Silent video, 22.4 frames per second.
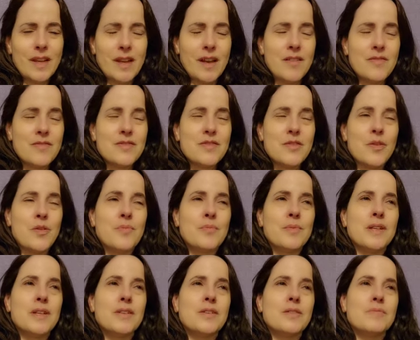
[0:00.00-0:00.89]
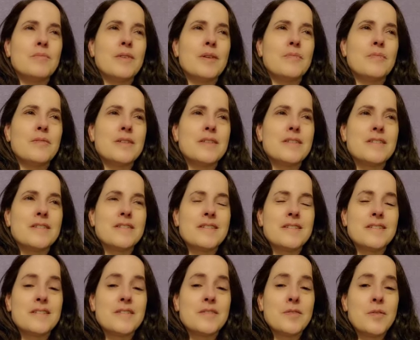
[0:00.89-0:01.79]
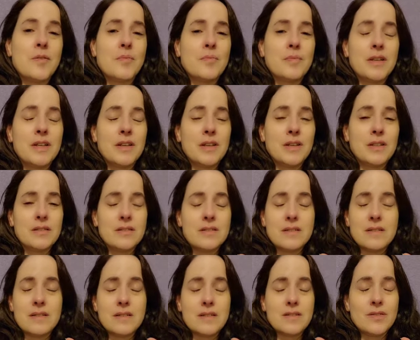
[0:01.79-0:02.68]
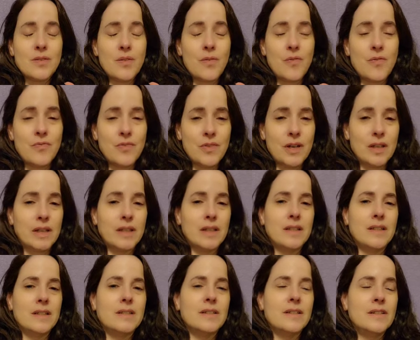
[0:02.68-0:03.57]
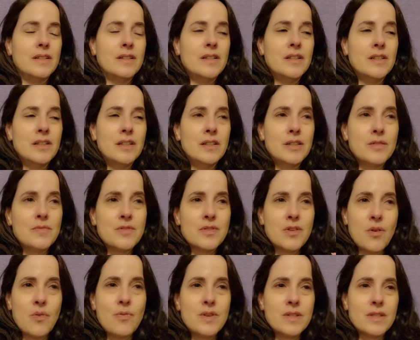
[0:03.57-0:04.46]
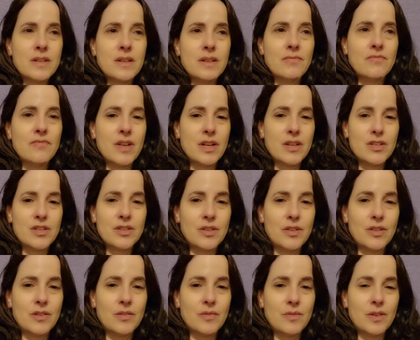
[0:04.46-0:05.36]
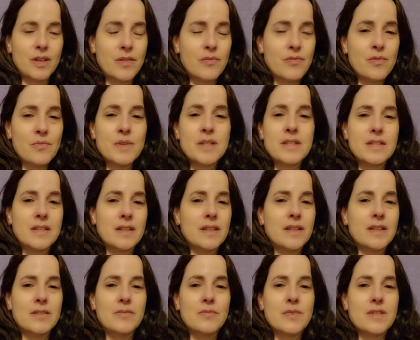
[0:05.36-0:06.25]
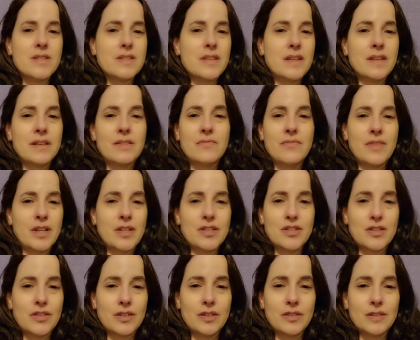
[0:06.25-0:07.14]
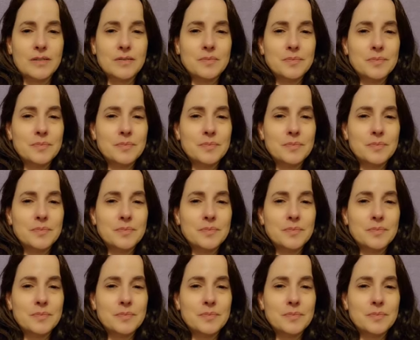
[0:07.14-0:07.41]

I have so many good memories. So many... He's so funny. It was always an adventure. Whatever we did was an adventure.